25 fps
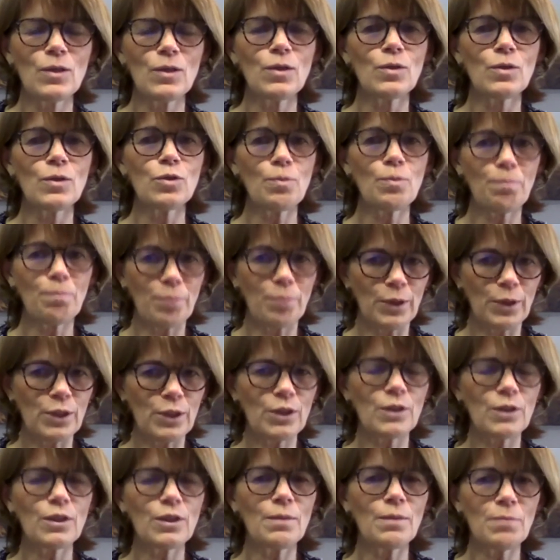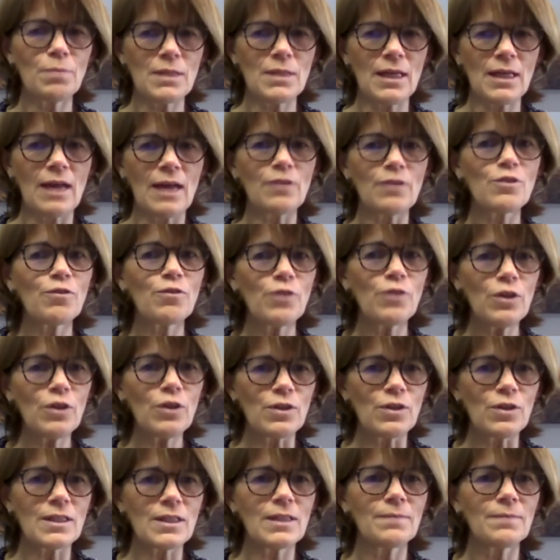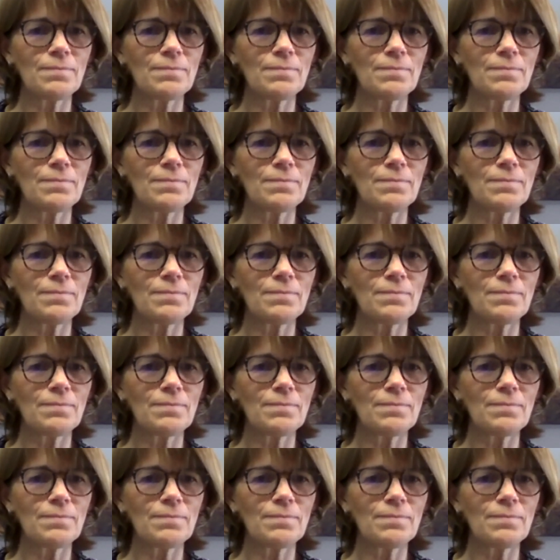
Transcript: to put themselves first.